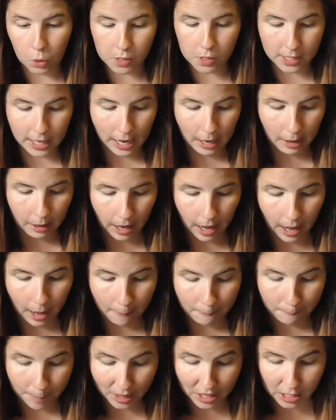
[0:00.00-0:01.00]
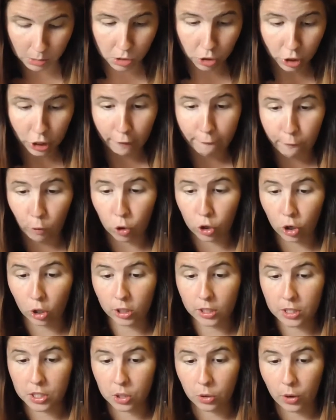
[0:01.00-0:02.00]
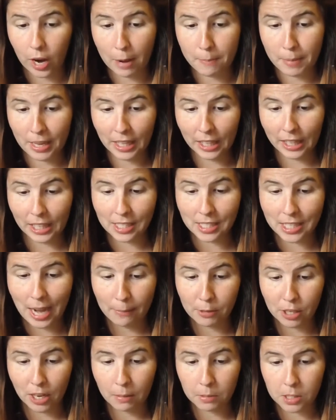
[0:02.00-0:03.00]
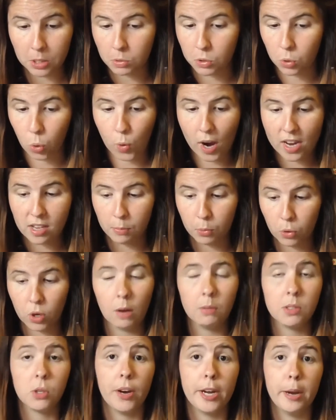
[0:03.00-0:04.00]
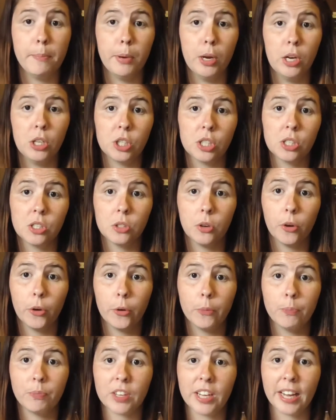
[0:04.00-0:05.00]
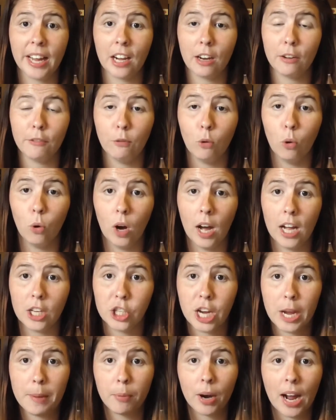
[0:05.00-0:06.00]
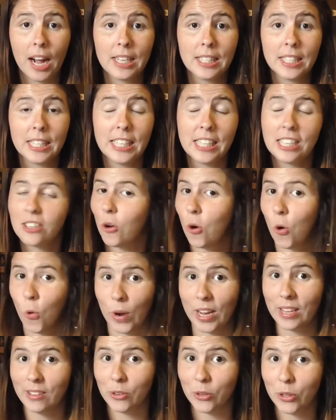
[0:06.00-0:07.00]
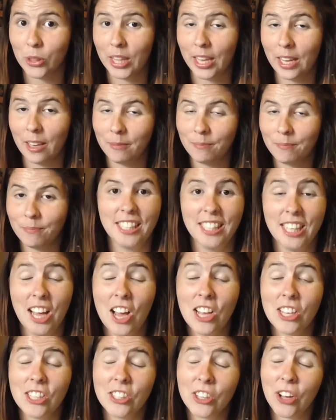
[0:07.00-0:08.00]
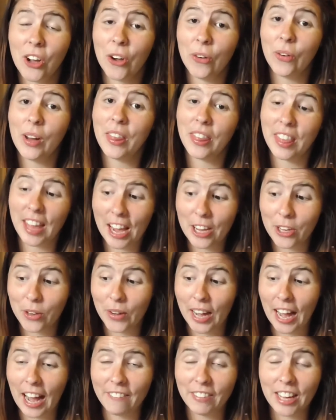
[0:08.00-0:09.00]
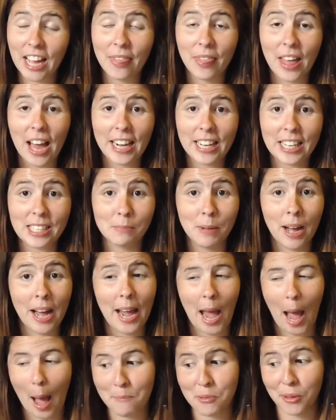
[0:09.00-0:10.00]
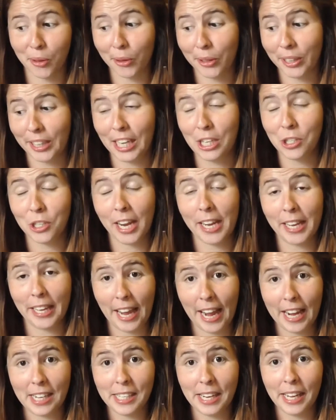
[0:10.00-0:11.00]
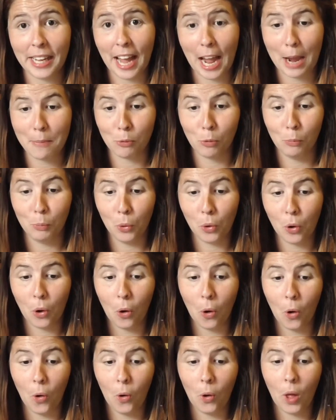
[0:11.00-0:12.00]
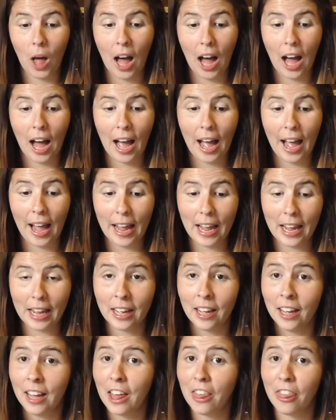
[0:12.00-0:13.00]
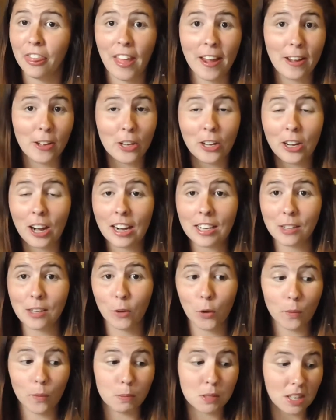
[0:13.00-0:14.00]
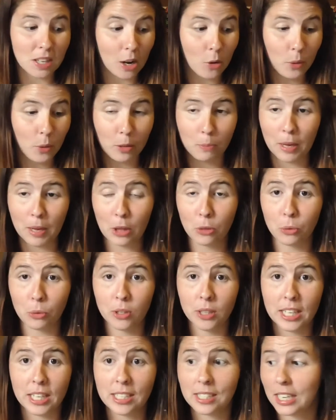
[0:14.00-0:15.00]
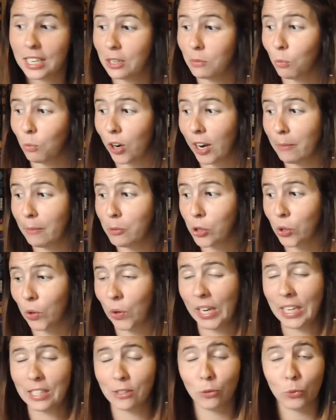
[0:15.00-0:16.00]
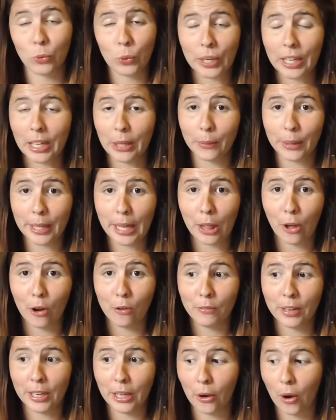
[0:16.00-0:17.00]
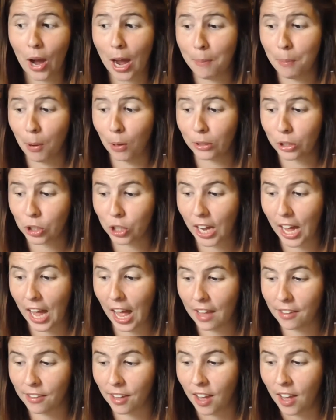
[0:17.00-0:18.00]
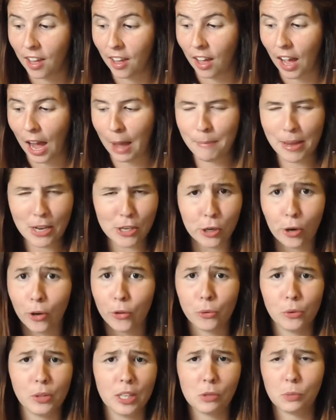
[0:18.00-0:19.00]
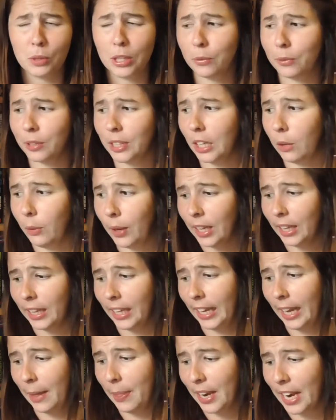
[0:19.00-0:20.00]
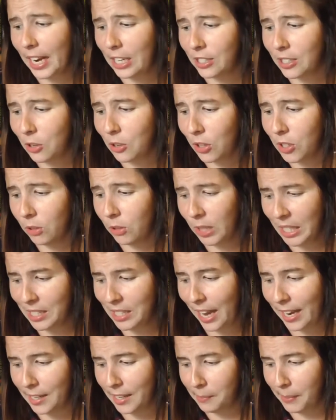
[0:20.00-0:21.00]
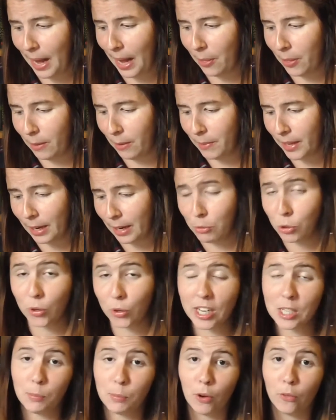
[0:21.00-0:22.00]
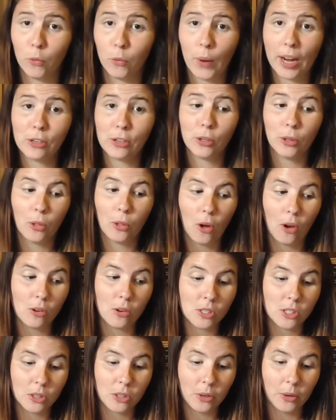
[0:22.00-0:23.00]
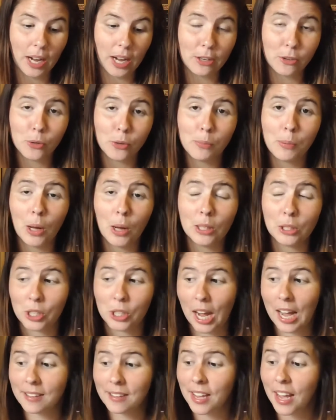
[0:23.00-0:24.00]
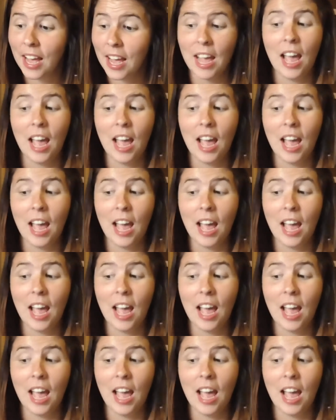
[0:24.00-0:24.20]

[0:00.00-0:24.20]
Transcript: we'll see. But this was only $4, so I immediately snapped it up because it was always a book I was going to purchase. So to get it for a cheap price is always a good thing. So there you have it. That is my absolutely gigantic April book haul. I thank you guys if you have stuck with me through this in what I'm sure is a really, really long video. I apologize. I meant to go through these really, really quickly and then I just got so excited about them that I'm sure I spoke for way too long. So I do apologize.